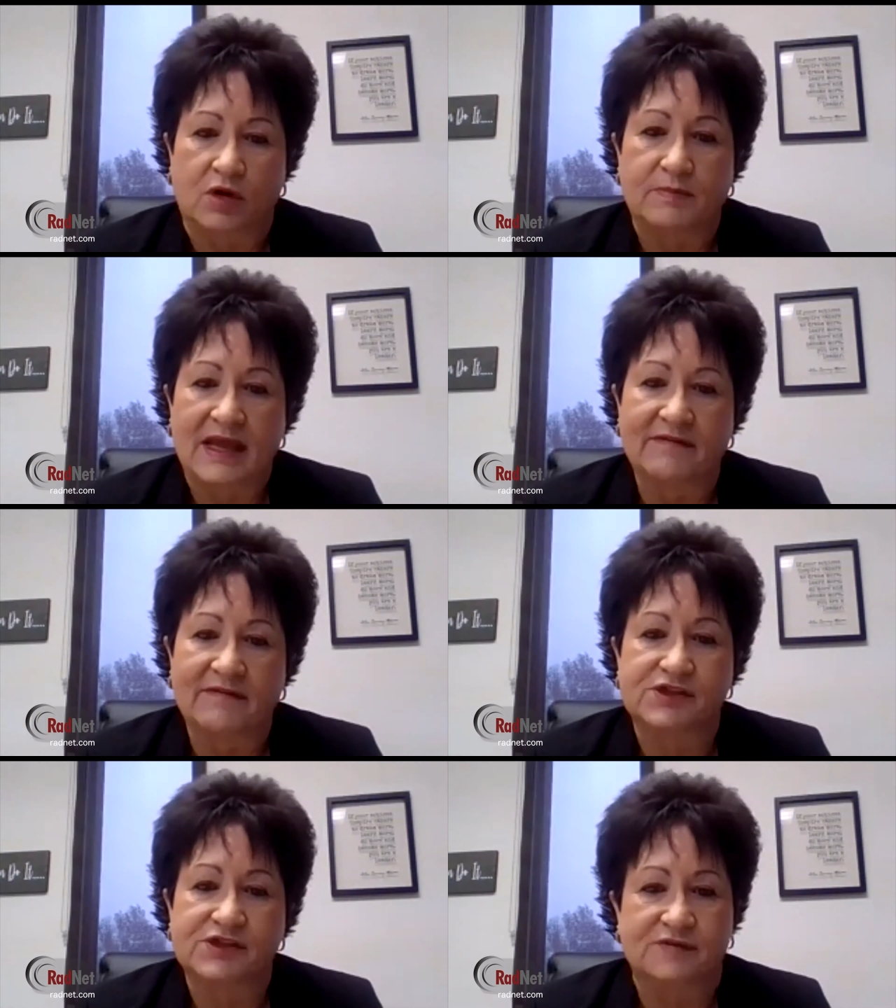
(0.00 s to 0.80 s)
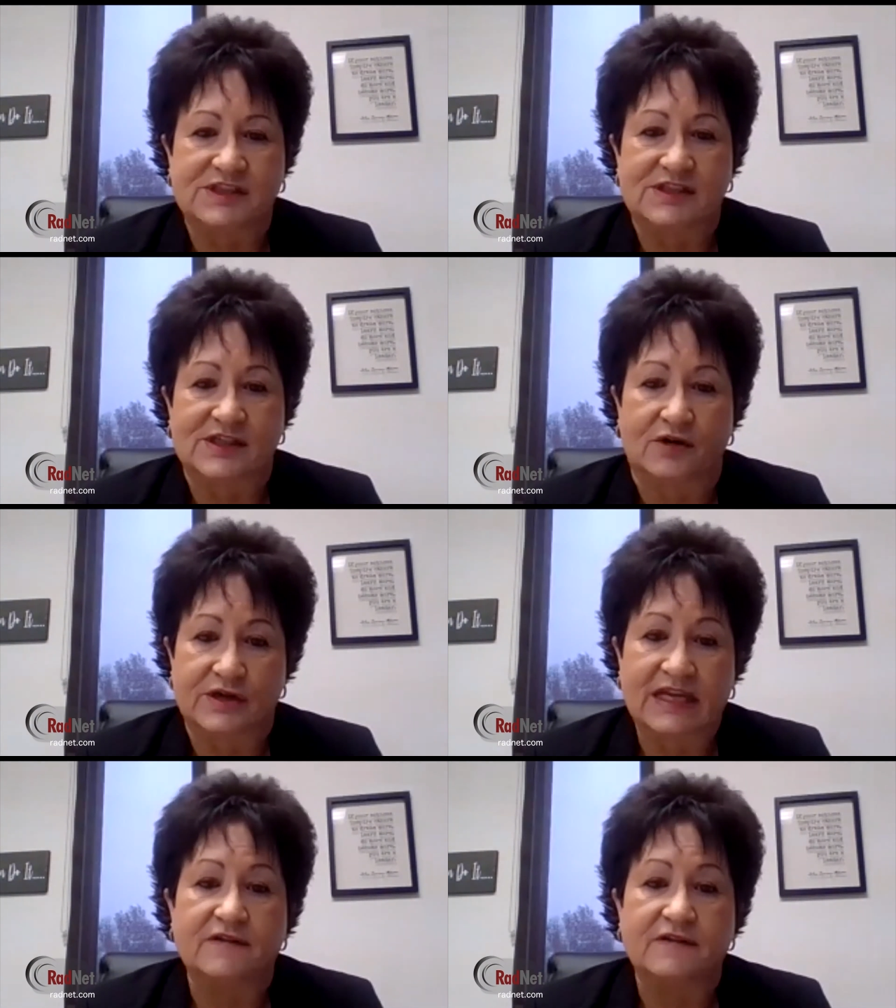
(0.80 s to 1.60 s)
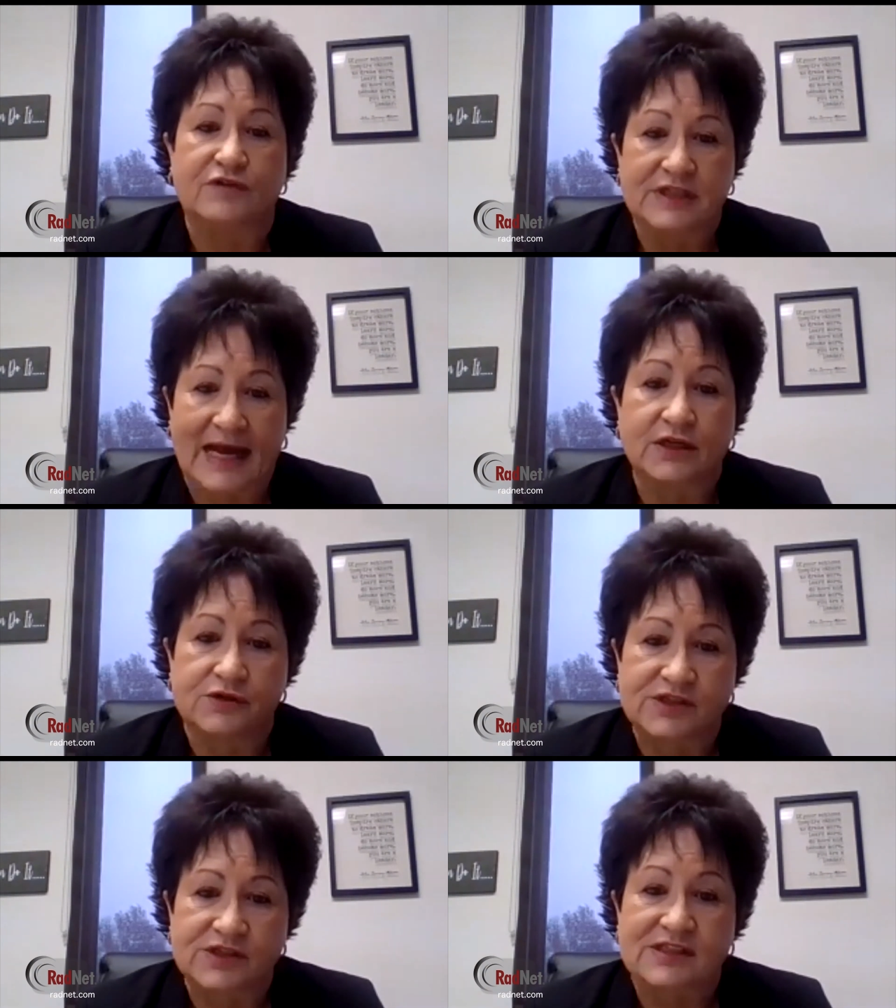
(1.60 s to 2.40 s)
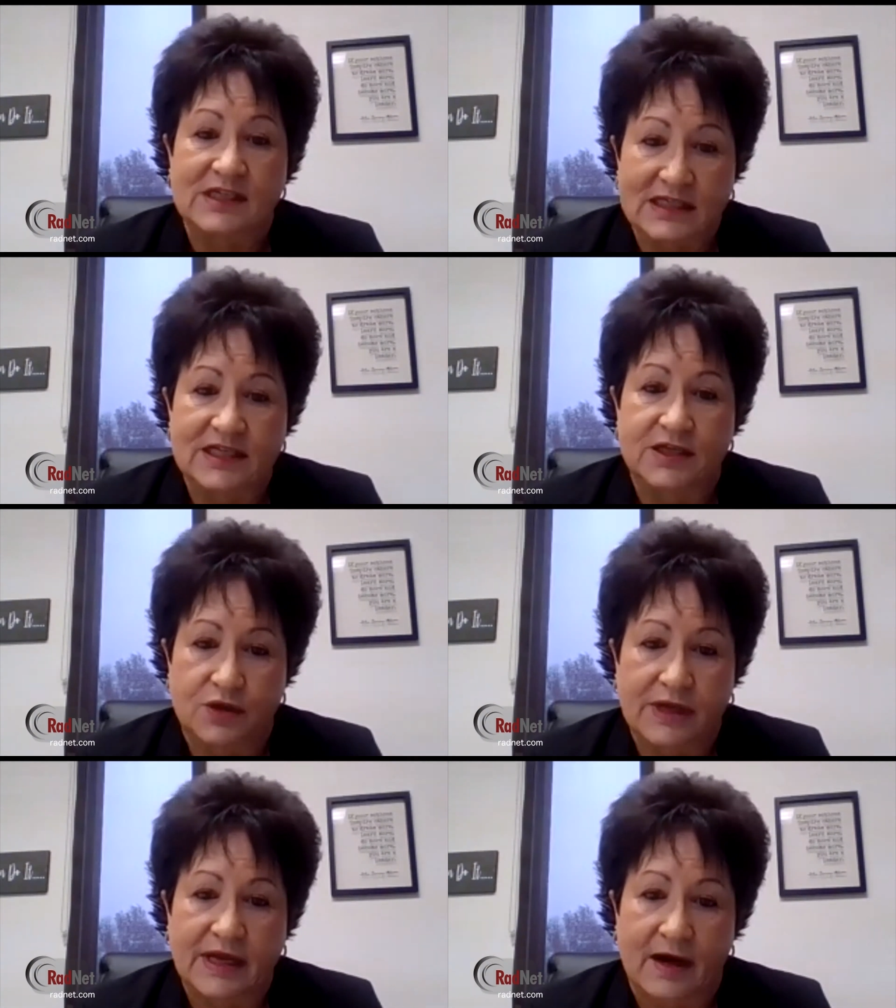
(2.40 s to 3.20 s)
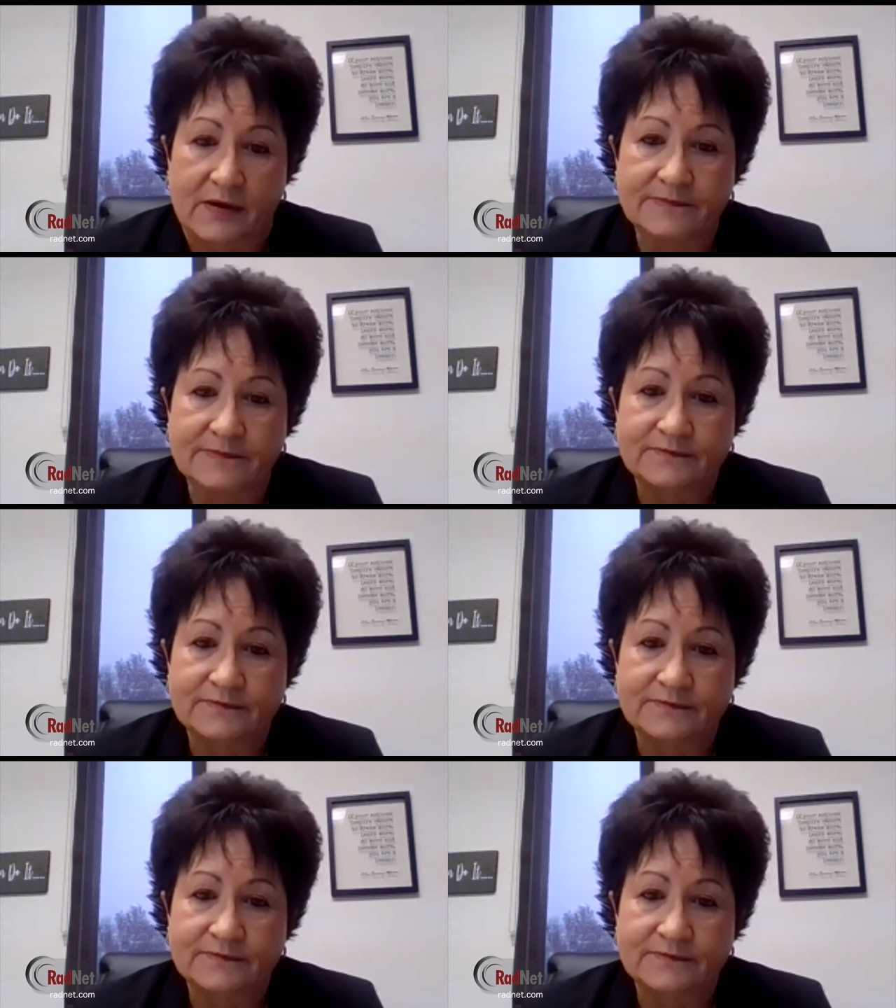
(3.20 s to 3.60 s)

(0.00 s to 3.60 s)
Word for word: many of the services that are needed for diagnosis and continued care.